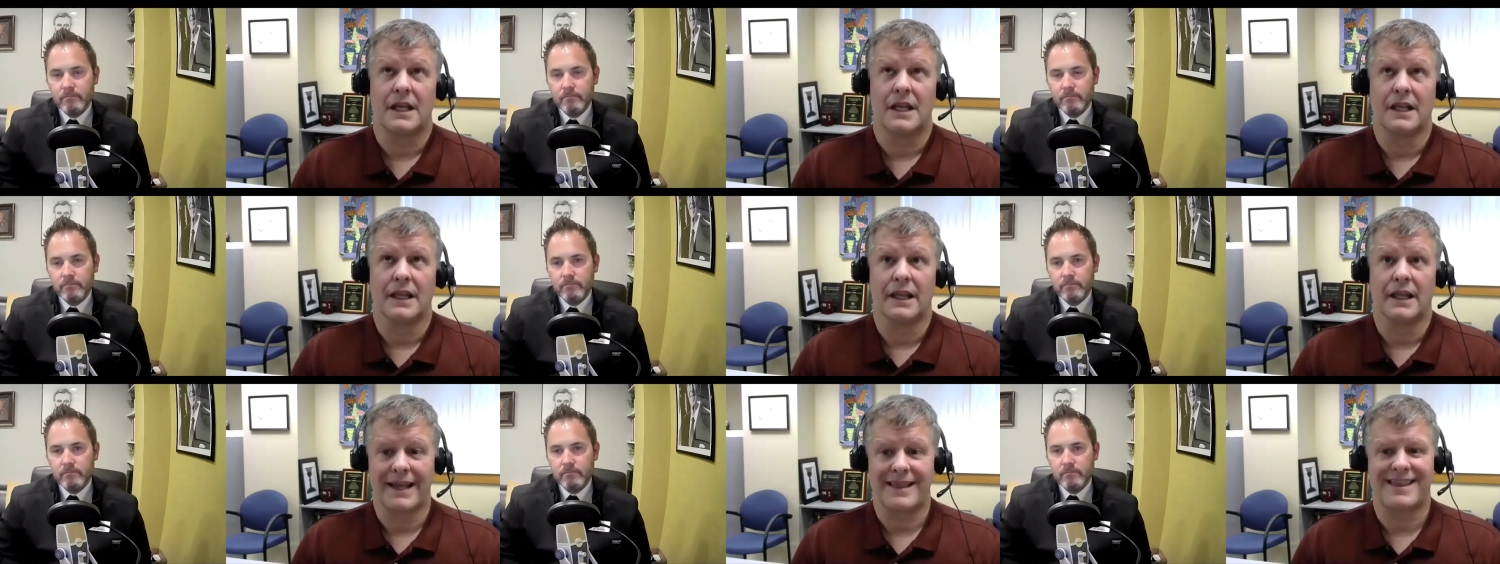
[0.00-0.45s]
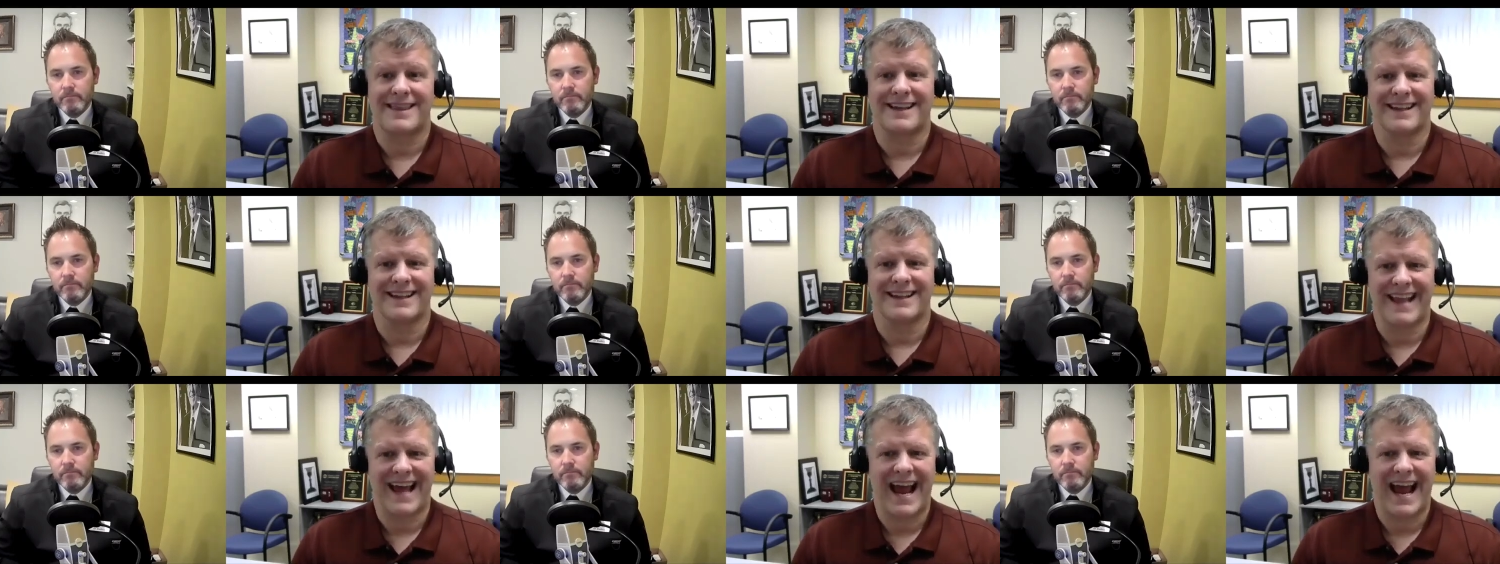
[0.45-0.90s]
Speaker 1: let
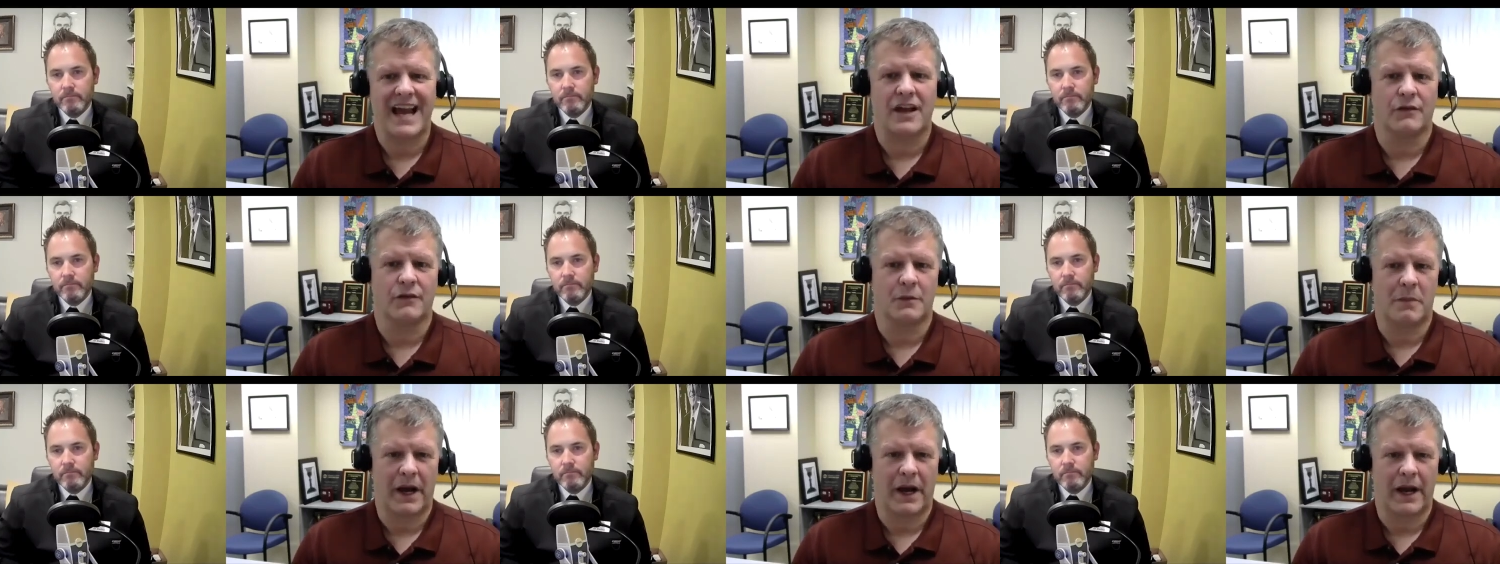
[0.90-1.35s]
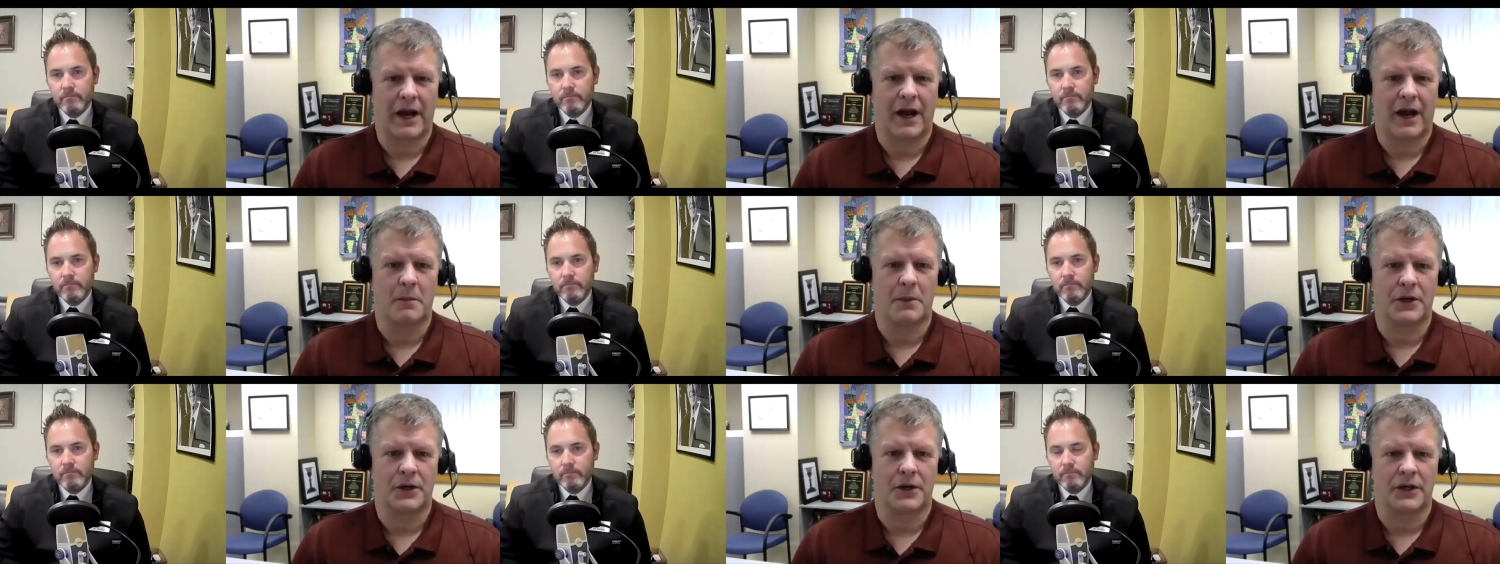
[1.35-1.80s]
the lack of a
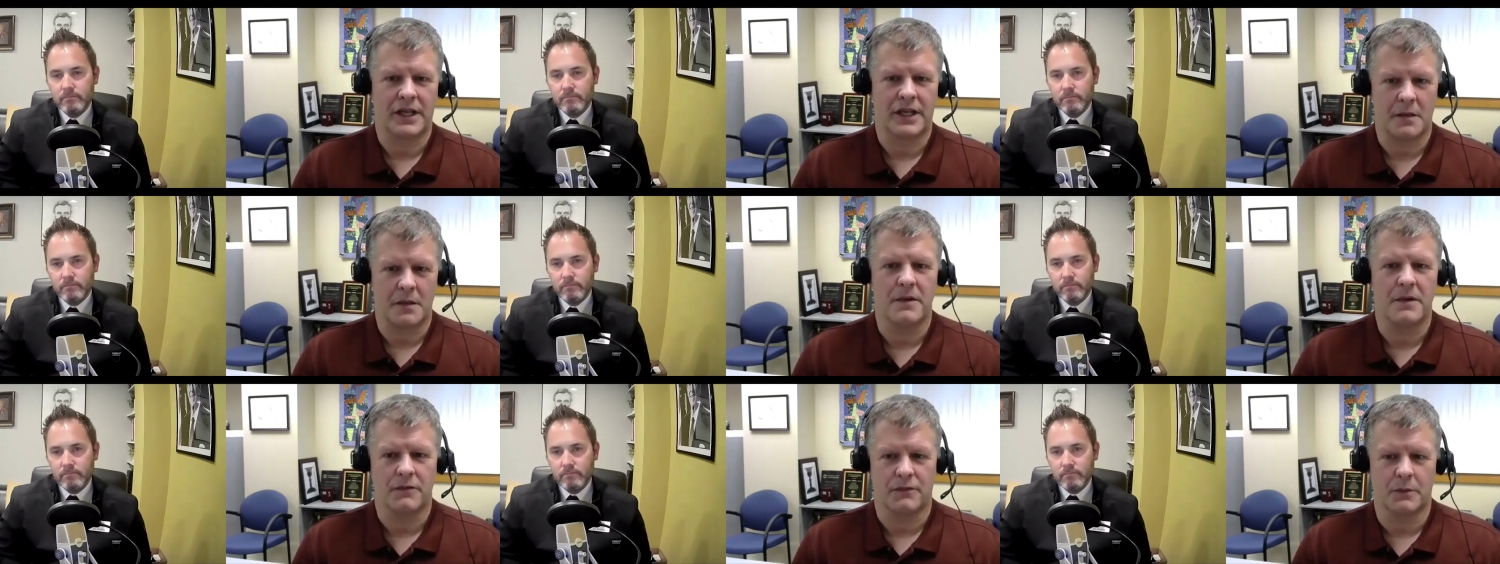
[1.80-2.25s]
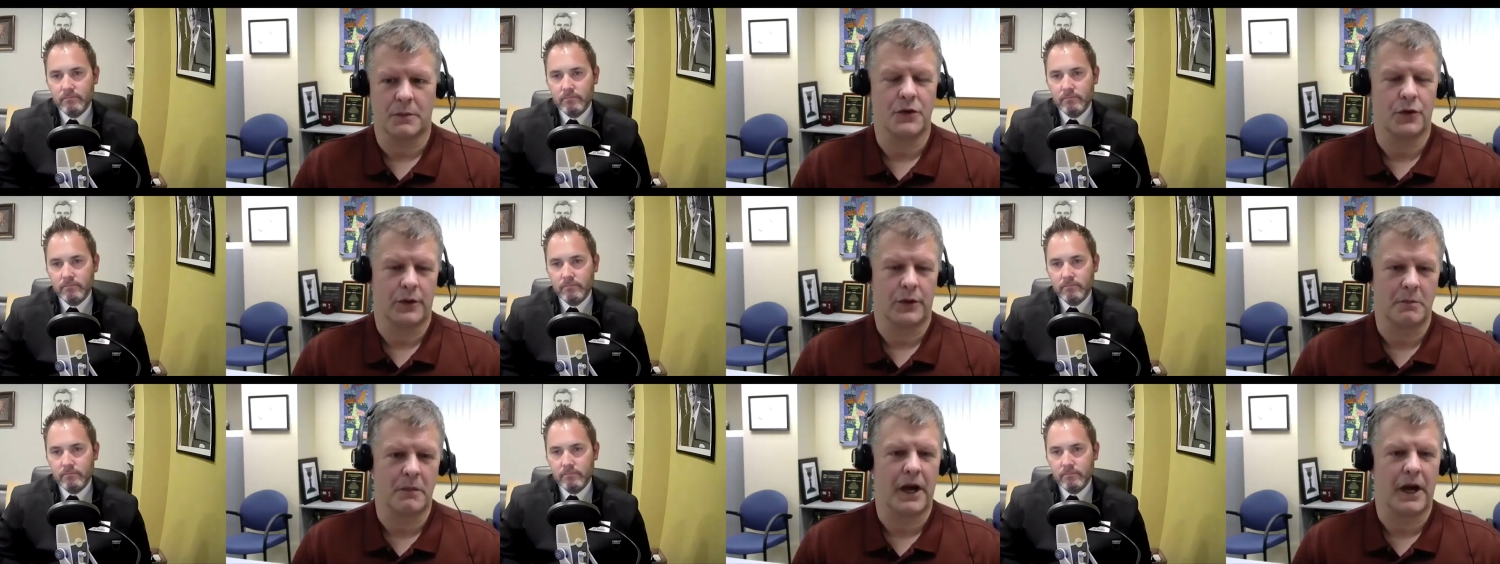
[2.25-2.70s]
biometer keep me from
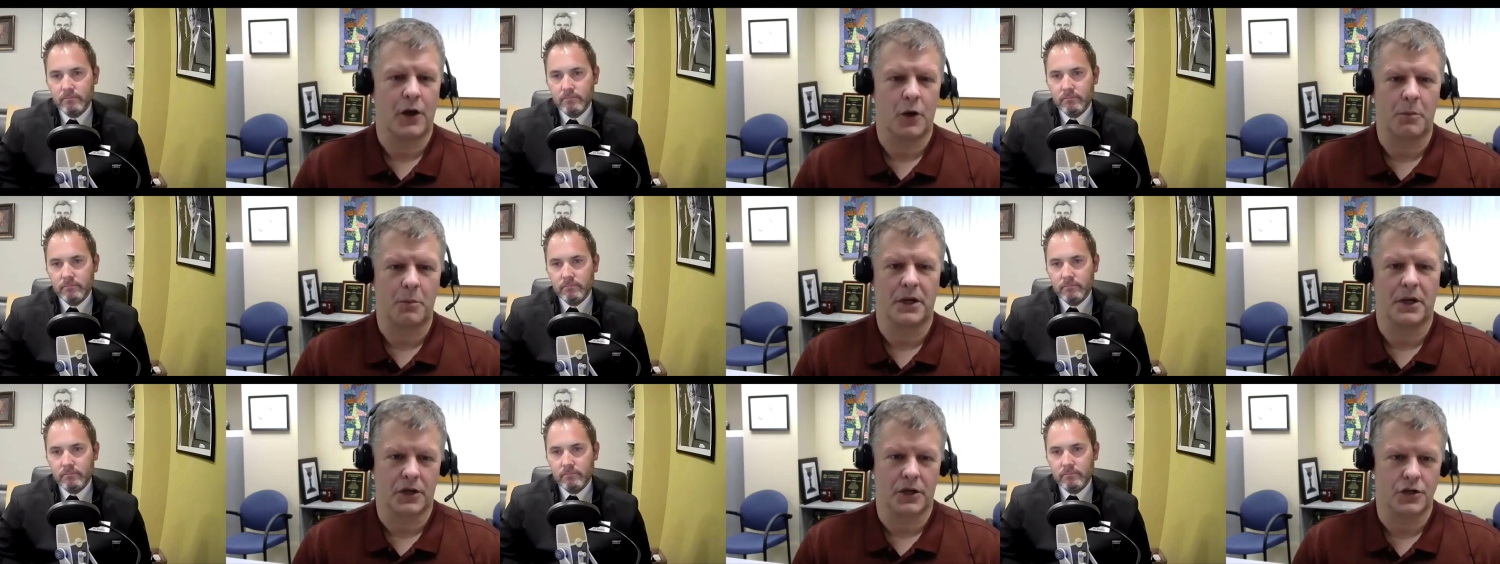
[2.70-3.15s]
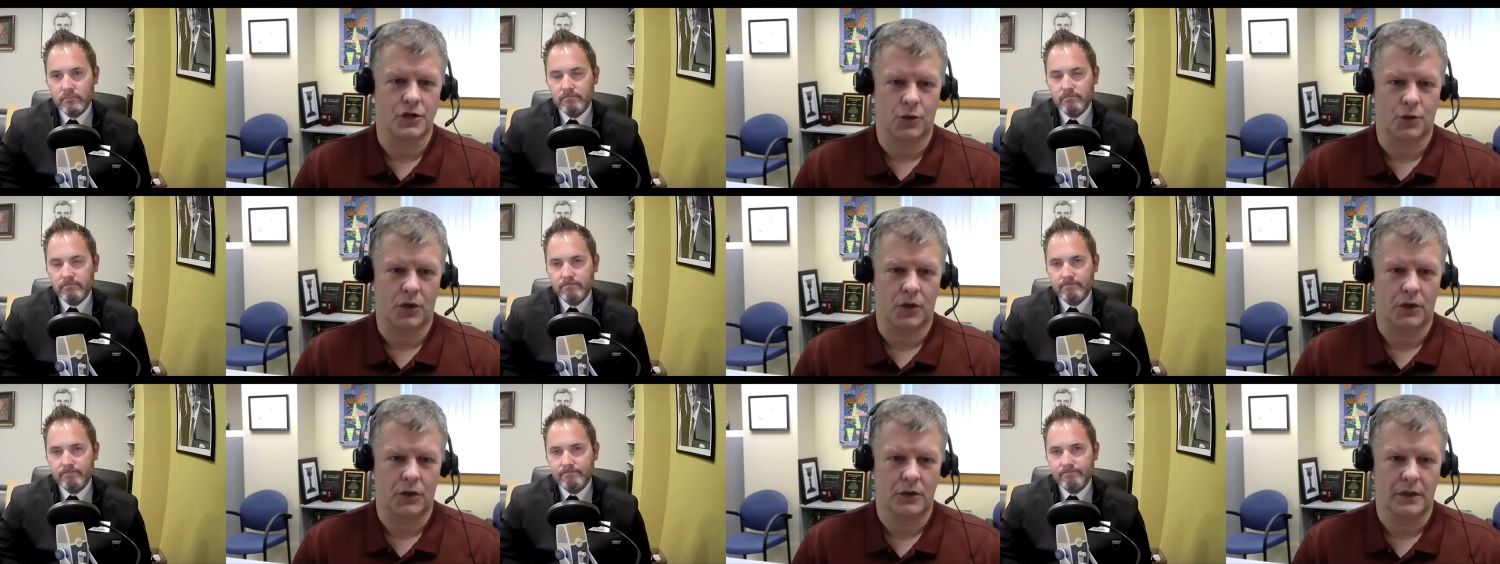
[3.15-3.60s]
doing myopia
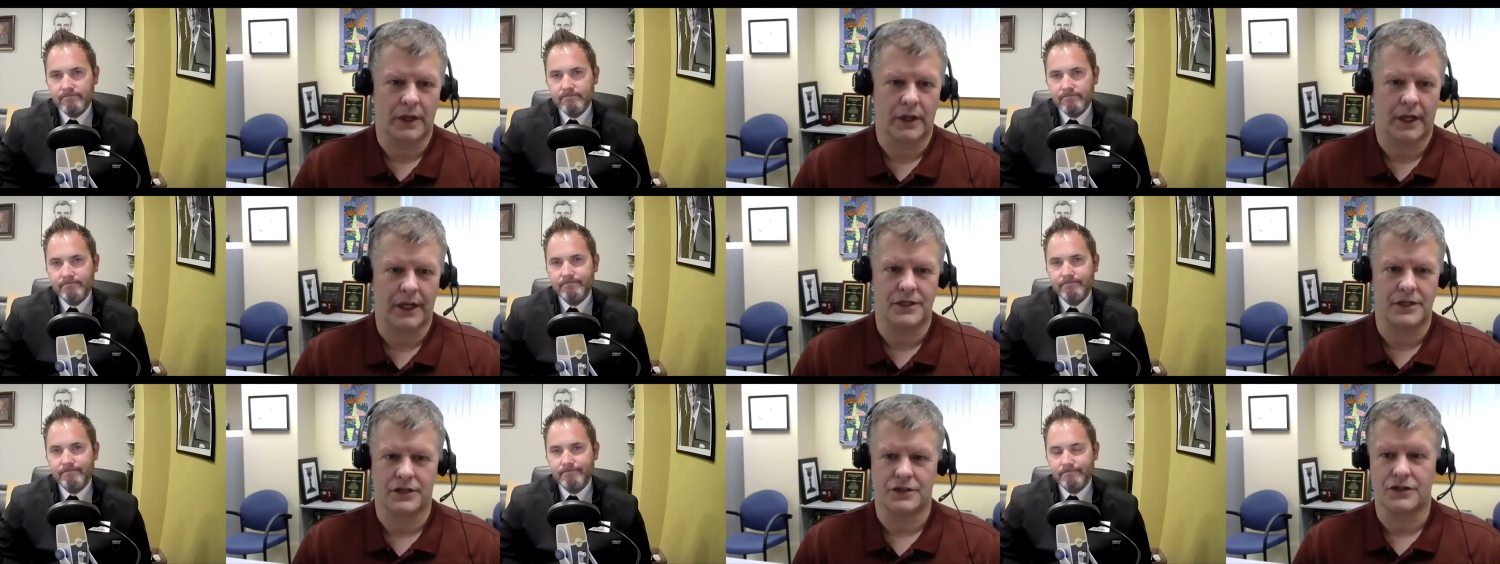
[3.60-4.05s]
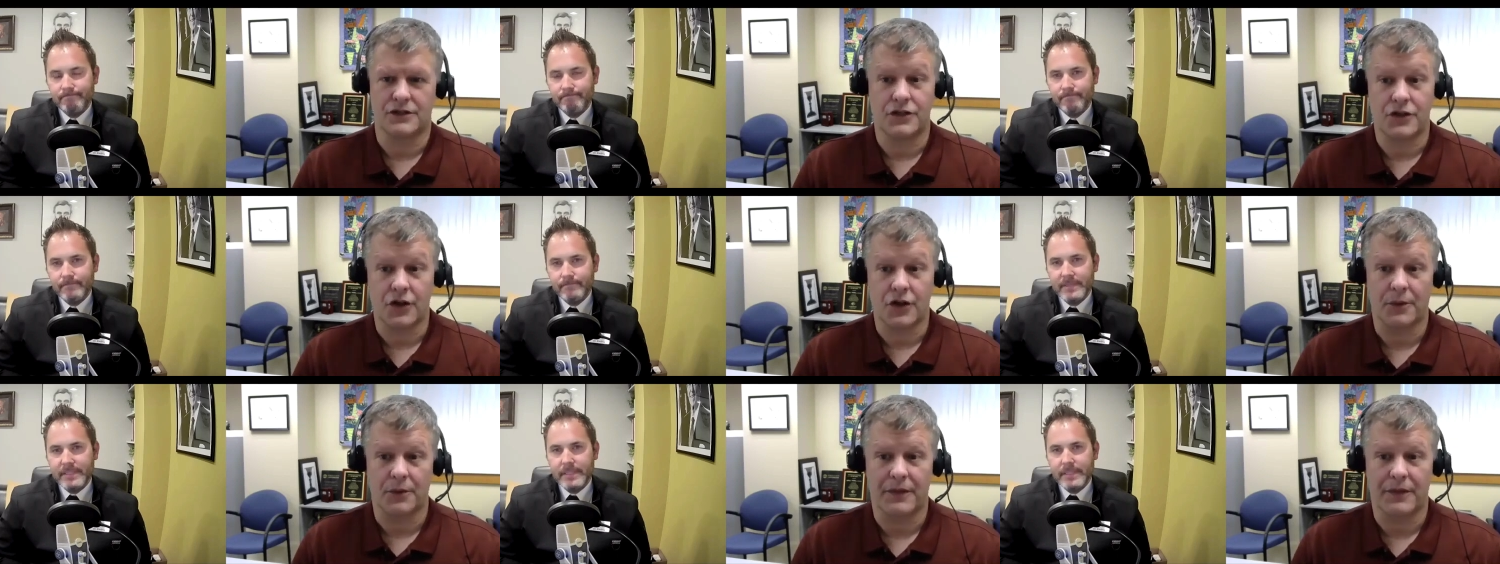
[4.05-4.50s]
control i just
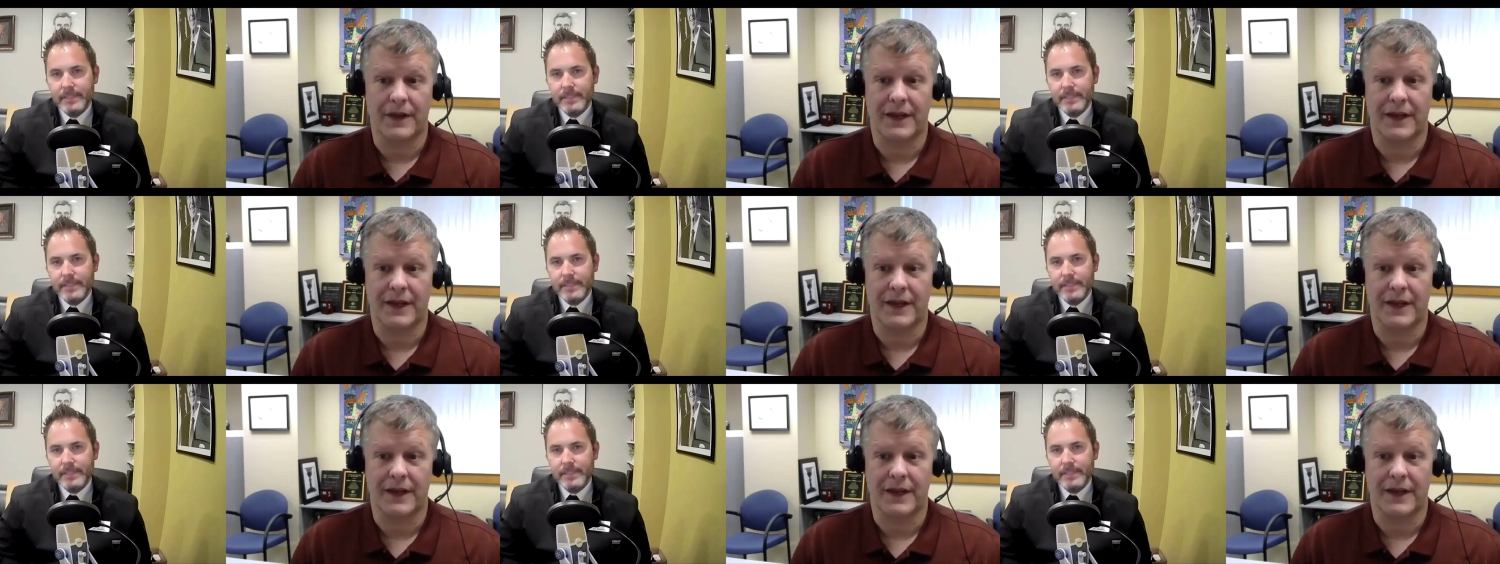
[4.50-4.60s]
don't yeah.